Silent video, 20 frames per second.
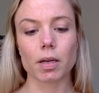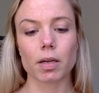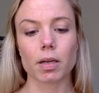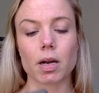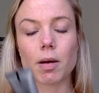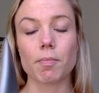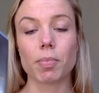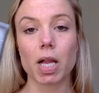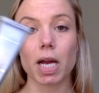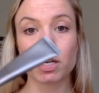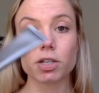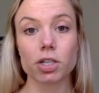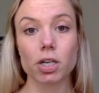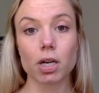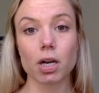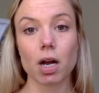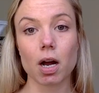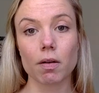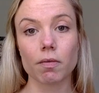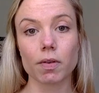complexion
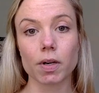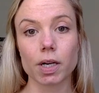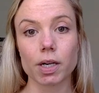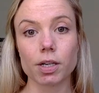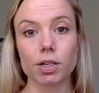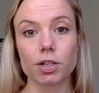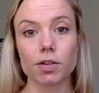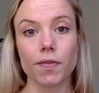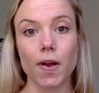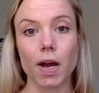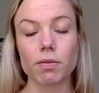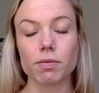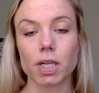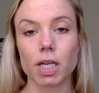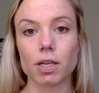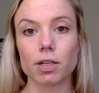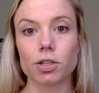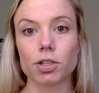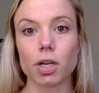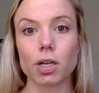coverage
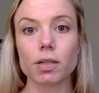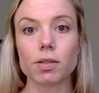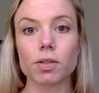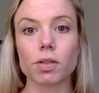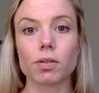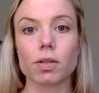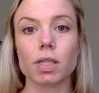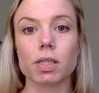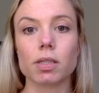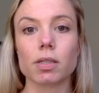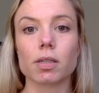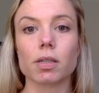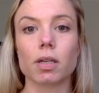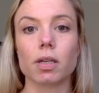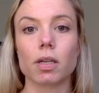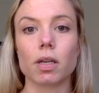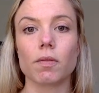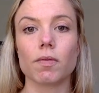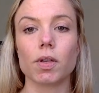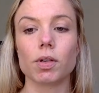foundation. So this is going
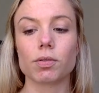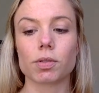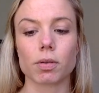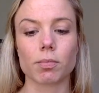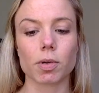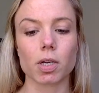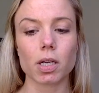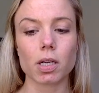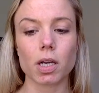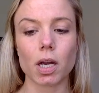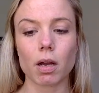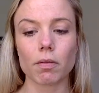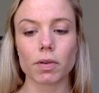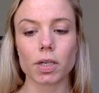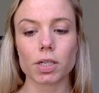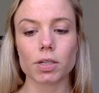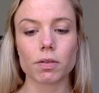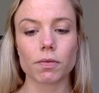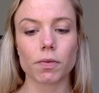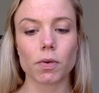to give you some good
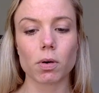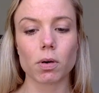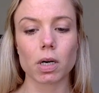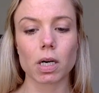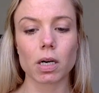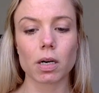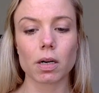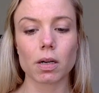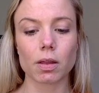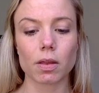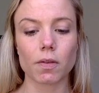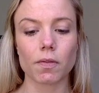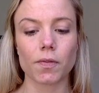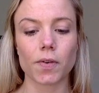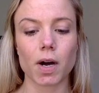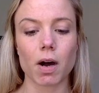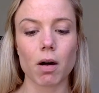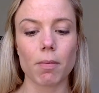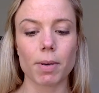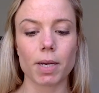coverage for the
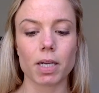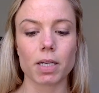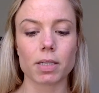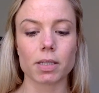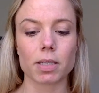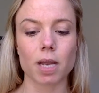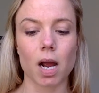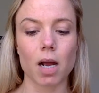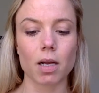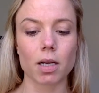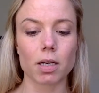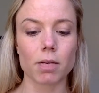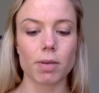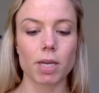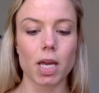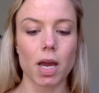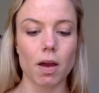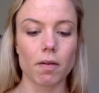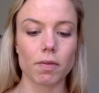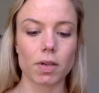fall, but it's not going to be
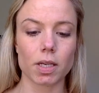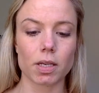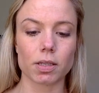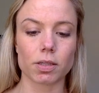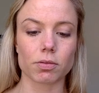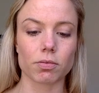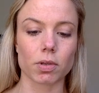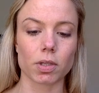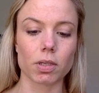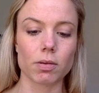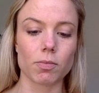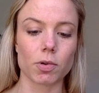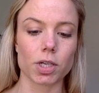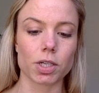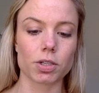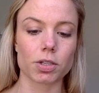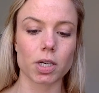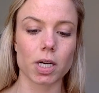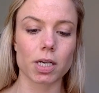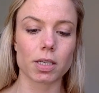heavy. It's really
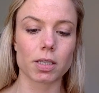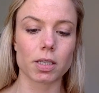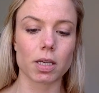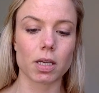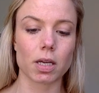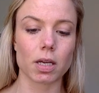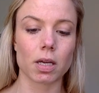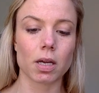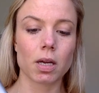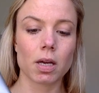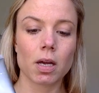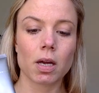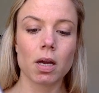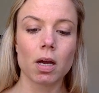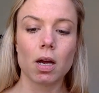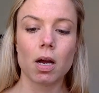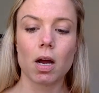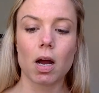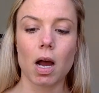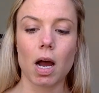moisturizing.
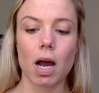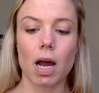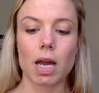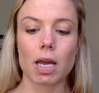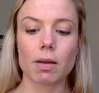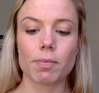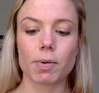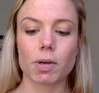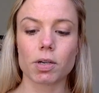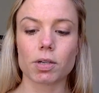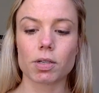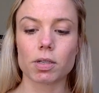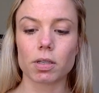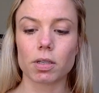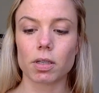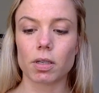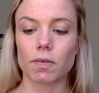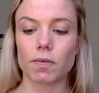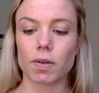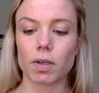I
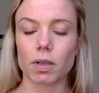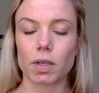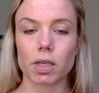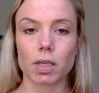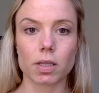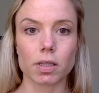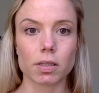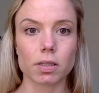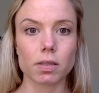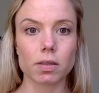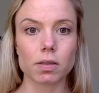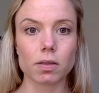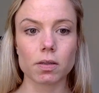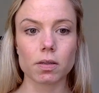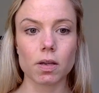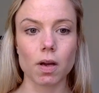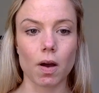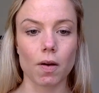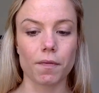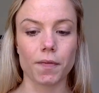personally feel like it's
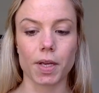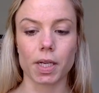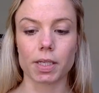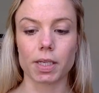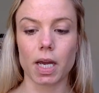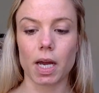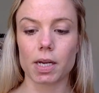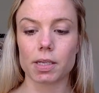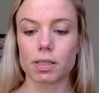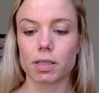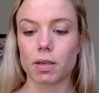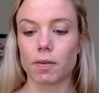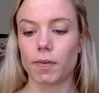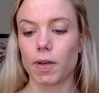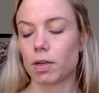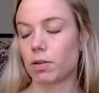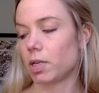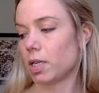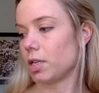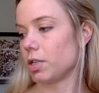a fantastic
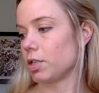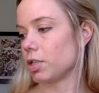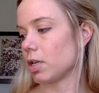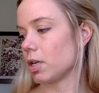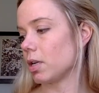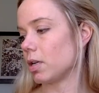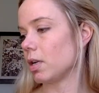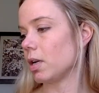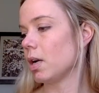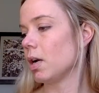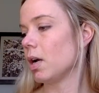foundation.